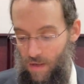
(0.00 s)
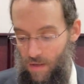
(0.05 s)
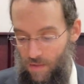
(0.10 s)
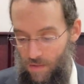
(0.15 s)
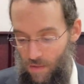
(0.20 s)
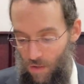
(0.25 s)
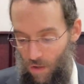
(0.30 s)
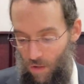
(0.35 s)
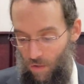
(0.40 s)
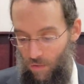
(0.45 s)

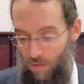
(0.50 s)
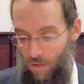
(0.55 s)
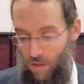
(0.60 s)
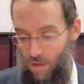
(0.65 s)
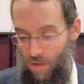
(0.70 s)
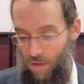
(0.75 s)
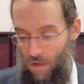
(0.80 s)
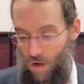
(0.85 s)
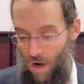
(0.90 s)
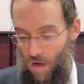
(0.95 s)
So the,
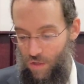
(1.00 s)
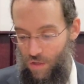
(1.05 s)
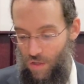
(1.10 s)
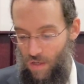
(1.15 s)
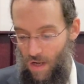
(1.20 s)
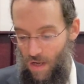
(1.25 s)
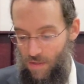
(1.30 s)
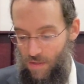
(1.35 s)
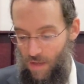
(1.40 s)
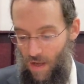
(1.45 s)
the
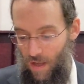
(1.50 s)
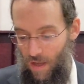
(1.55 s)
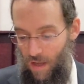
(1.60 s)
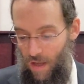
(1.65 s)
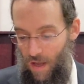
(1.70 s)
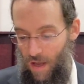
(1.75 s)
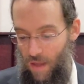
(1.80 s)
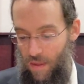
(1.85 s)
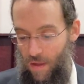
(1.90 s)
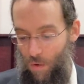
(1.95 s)
yarshin
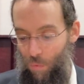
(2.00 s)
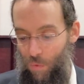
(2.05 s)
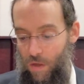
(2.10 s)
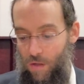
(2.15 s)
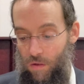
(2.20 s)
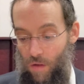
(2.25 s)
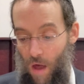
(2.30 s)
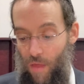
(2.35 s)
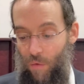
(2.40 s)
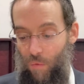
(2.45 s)
azeiche that we,
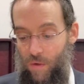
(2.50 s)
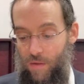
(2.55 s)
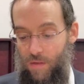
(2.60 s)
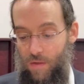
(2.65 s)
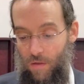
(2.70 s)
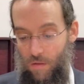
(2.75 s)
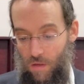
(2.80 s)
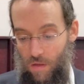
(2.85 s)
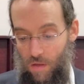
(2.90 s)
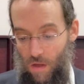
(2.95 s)
in other words,
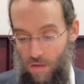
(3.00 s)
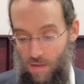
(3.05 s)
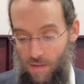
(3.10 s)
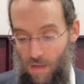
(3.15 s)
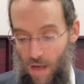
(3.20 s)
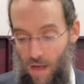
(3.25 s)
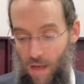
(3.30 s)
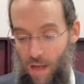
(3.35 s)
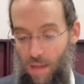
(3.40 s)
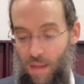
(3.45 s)
the, the
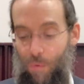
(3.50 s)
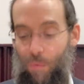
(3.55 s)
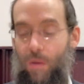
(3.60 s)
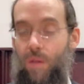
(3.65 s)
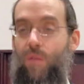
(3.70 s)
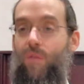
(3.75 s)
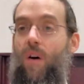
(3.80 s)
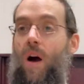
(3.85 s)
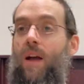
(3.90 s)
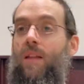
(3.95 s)
that we
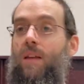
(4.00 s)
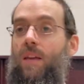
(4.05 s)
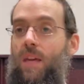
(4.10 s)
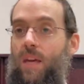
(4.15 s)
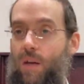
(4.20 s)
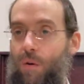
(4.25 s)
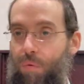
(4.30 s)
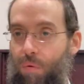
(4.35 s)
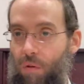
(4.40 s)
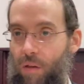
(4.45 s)
divide
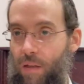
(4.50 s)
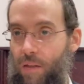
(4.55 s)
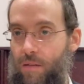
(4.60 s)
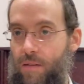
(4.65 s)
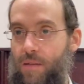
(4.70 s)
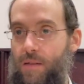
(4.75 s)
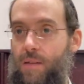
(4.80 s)
equally.